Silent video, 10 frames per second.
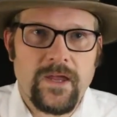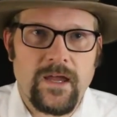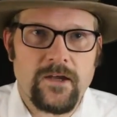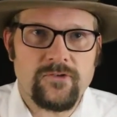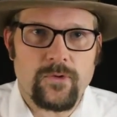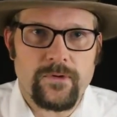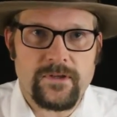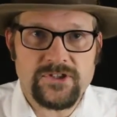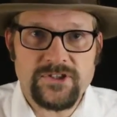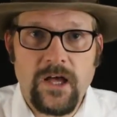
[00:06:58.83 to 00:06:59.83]
cage or
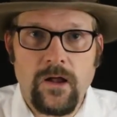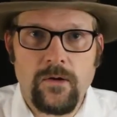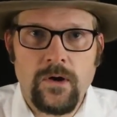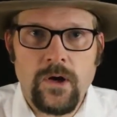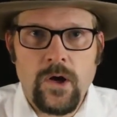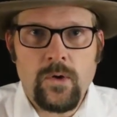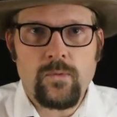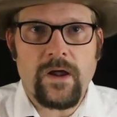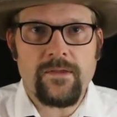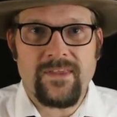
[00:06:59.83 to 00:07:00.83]
the shell
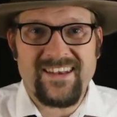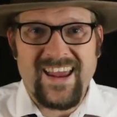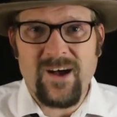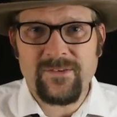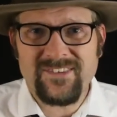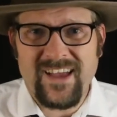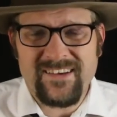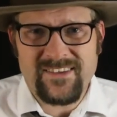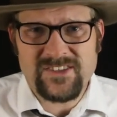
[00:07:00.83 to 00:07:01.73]
rather than outside of